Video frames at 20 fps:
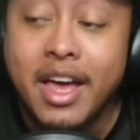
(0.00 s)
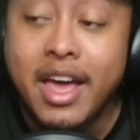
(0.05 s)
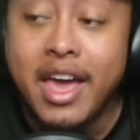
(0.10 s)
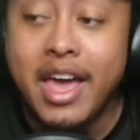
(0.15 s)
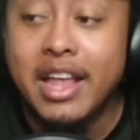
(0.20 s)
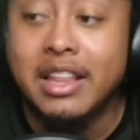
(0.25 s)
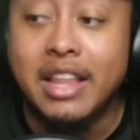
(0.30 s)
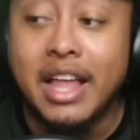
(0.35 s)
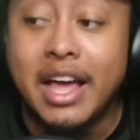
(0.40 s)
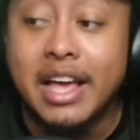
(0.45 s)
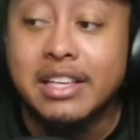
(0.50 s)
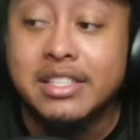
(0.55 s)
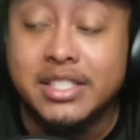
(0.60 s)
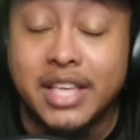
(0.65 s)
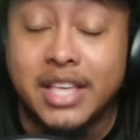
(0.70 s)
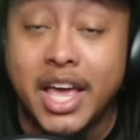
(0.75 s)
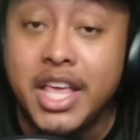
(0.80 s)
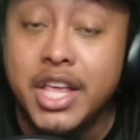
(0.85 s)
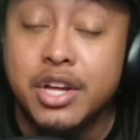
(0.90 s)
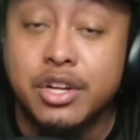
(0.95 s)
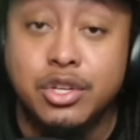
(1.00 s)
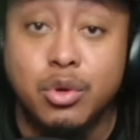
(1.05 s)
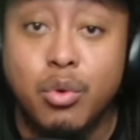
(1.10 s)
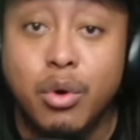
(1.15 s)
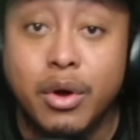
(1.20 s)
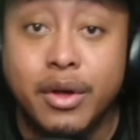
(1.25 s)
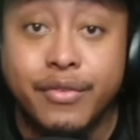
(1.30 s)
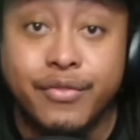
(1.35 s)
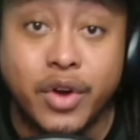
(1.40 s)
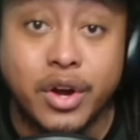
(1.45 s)
And like, say you're
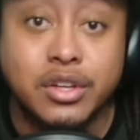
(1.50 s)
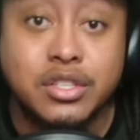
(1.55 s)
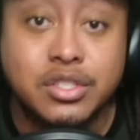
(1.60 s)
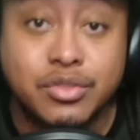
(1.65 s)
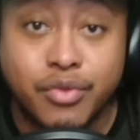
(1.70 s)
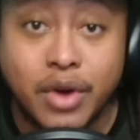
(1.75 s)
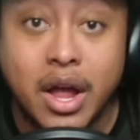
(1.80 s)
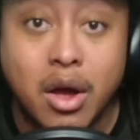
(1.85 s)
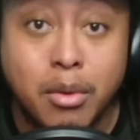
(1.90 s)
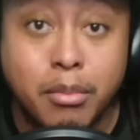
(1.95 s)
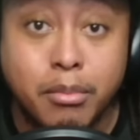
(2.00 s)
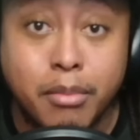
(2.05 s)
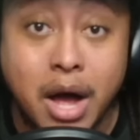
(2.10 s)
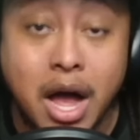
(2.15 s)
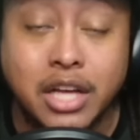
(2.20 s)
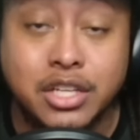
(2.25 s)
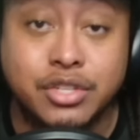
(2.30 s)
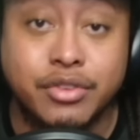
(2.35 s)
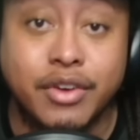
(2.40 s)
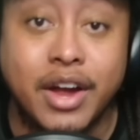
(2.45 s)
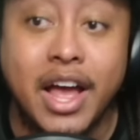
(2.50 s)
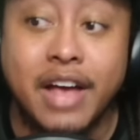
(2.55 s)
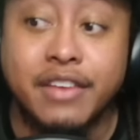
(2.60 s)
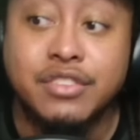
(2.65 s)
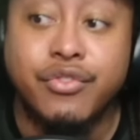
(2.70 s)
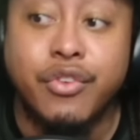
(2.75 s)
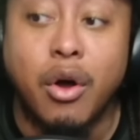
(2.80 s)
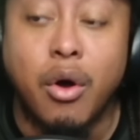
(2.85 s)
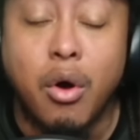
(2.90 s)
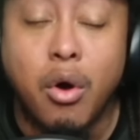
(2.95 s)
doing first round mock drafts
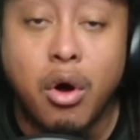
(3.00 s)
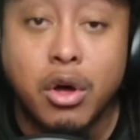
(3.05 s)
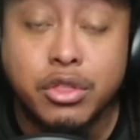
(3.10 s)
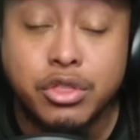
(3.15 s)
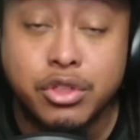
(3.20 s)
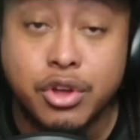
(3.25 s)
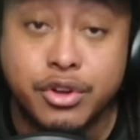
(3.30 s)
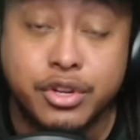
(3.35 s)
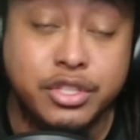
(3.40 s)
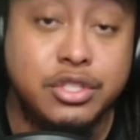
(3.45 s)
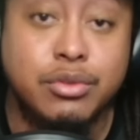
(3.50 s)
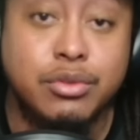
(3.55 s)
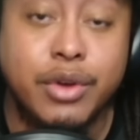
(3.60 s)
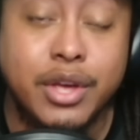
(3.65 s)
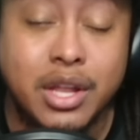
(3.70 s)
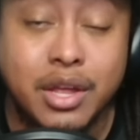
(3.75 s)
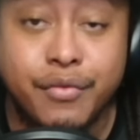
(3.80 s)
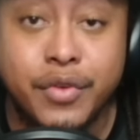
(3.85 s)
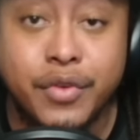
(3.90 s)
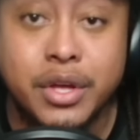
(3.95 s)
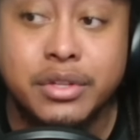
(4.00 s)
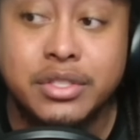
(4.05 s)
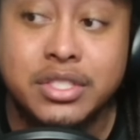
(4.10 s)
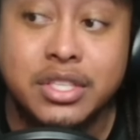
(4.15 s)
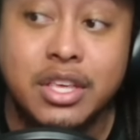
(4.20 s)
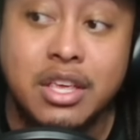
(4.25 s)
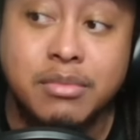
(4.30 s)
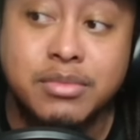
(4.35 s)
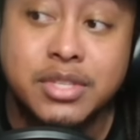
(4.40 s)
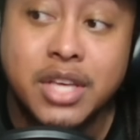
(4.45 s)
for all 32 NFL
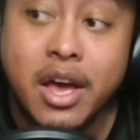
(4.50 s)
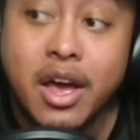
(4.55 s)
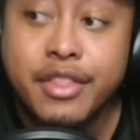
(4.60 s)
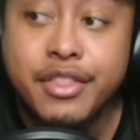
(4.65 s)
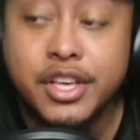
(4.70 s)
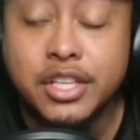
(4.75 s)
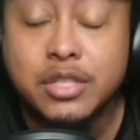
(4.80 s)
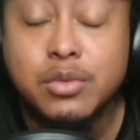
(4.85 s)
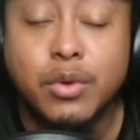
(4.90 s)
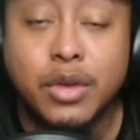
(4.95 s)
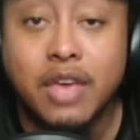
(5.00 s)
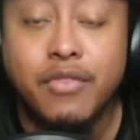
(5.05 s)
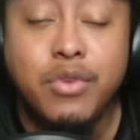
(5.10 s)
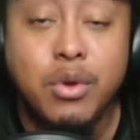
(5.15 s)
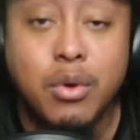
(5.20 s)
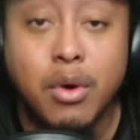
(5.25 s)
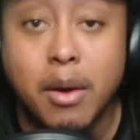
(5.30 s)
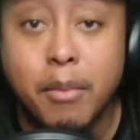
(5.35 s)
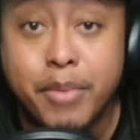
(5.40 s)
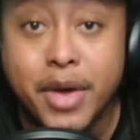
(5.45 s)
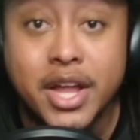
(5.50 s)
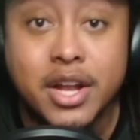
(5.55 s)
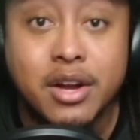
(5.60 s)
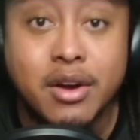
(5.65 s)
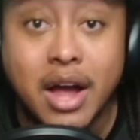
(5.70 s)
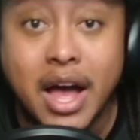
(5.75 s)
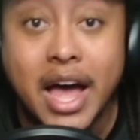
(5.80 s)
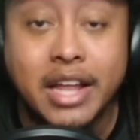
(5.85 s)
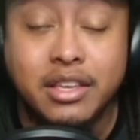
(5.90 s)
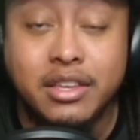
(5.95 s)
teams, this will give you a better
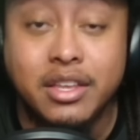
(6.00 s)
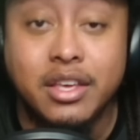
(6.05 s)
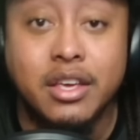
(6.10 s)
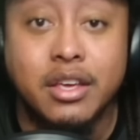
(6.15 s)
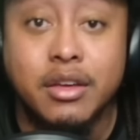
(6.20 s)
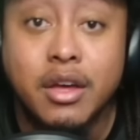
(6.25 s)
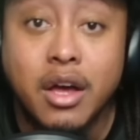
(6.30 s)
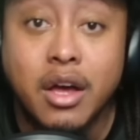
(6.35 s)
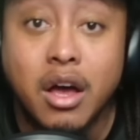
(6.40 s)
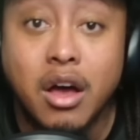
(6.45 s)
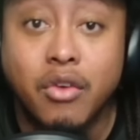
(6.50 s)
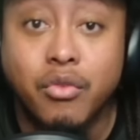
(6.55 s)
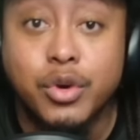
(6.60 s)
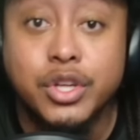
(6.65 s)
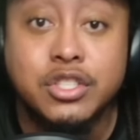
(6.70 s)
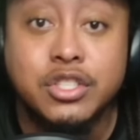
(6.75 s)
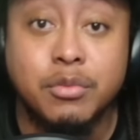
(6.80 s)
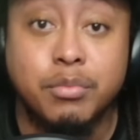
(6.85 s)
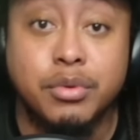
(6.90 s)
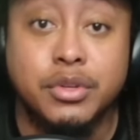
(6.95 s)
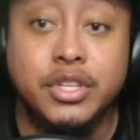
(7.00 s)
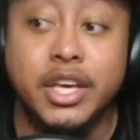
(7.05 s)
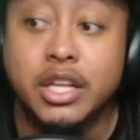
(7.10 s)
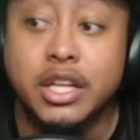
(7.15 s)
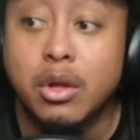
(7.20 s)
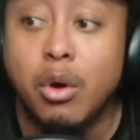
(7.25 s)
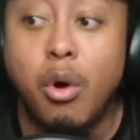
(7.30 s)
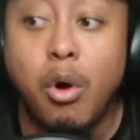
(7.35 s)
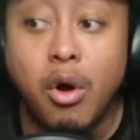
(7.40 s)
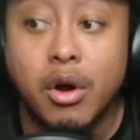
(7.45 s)
idea of what to
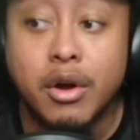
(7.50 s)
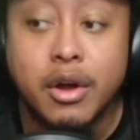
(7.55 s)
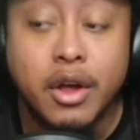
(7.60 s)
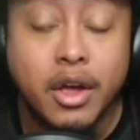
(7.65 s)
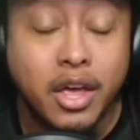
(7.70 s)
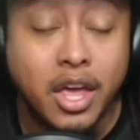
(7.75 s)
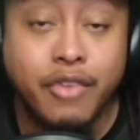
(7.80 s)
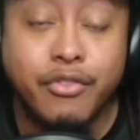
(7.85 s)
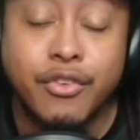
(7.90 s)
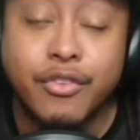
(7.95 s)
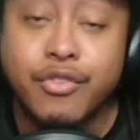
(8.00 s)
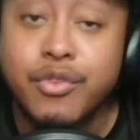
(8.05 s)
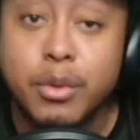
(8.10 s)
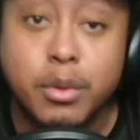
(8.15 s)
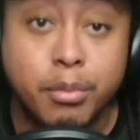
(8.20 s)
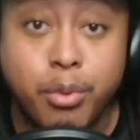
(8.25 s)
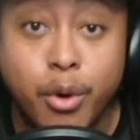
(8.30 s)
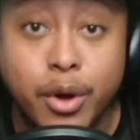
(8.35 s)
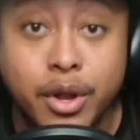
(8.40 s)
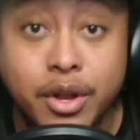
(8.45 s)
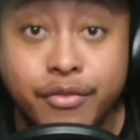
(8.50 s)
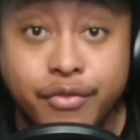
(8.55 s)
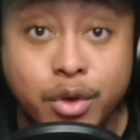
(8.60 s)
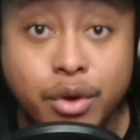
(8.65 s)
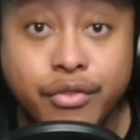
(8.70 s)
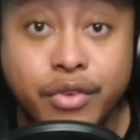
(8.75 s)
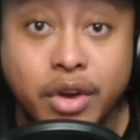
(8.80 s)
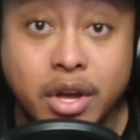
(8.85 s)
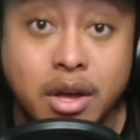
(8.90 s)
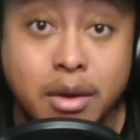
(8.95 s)
predict. Or even from the point of
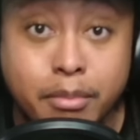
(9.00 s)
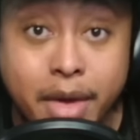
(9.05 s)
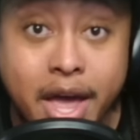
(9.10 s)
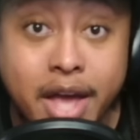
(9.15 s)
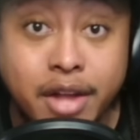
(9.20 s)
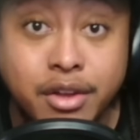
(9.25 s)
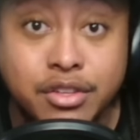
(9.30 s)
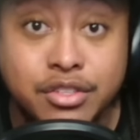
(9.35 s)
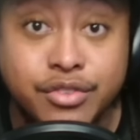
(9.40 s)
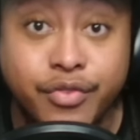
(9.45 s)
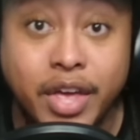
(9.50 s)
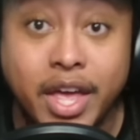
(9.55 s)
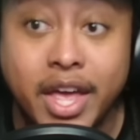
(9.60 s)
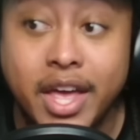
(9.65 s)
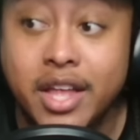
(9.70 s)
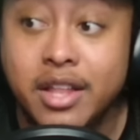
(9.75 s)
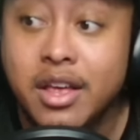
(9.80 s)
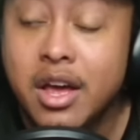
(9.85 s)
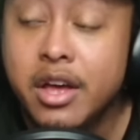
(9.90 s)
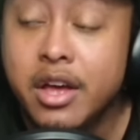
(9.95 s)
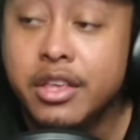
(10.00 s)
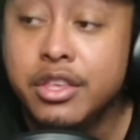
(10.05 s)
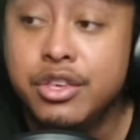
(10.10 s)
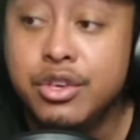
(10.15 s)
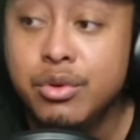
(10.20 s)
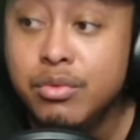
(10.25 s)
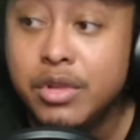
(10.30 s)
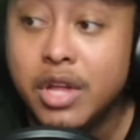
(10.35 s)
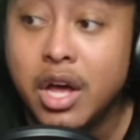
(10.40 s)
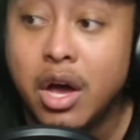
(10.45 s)
view of a Commanders fan,
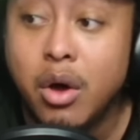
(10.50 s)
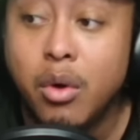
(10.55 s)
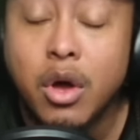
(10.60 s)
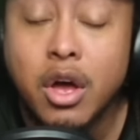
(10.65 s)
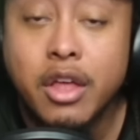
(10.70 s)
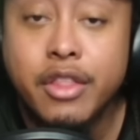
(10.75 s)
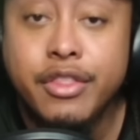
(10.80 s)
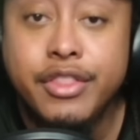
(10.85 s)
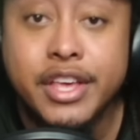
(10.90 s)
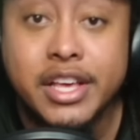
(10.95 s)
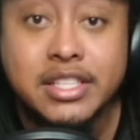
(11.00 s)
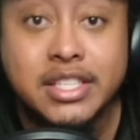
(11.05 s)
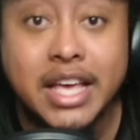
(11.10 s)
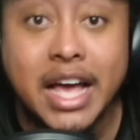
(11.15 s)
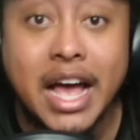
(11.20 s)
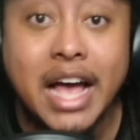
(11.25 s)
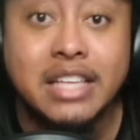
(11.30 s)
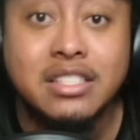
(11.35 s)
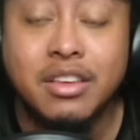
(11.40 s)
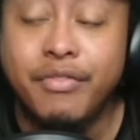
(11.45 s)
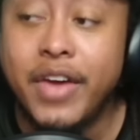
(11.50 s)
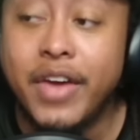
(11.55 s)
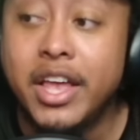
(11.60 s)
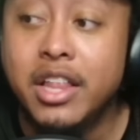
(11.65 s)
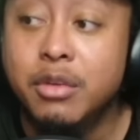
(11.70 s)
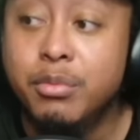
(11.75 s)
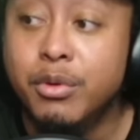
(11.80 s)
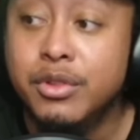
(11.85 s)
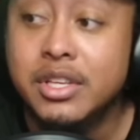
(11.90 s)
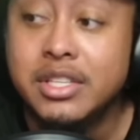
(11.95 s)
you know this guy's a
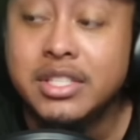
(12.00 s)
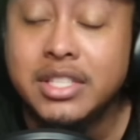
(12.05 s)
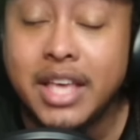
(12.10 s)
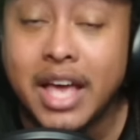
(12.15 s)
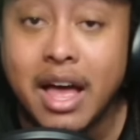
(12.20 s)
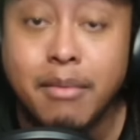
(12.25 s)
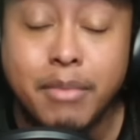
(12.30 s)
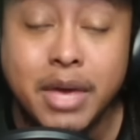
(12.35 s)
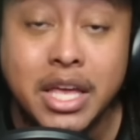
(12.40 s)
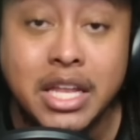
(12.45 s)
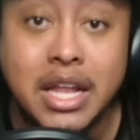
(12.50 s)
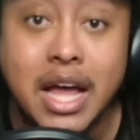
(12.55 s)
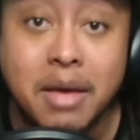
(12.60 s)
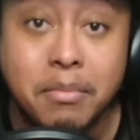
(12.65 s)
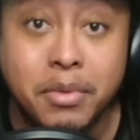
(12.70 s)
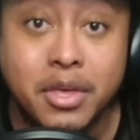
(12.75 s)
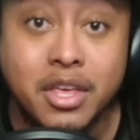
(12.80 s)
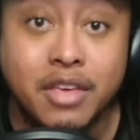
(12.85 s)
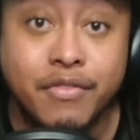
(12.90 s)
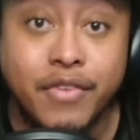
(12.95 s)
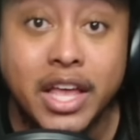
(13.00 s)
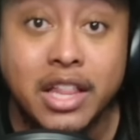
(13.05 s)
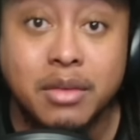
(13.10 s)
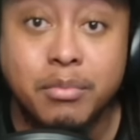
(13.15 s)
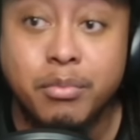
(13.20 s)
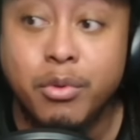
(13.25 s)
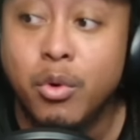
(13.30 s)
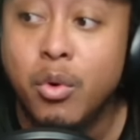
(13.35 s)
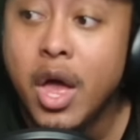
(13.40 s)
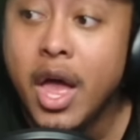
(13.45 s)
available, this guy may not be
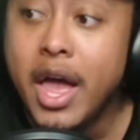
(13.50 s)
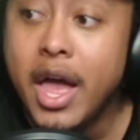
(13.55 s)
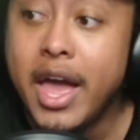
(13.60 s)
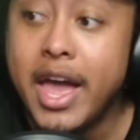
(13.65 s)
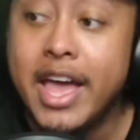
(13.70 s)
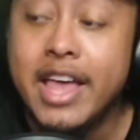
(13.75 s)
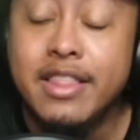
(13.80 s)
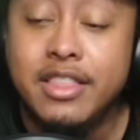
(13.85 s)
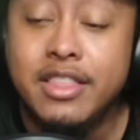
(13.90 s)
available, and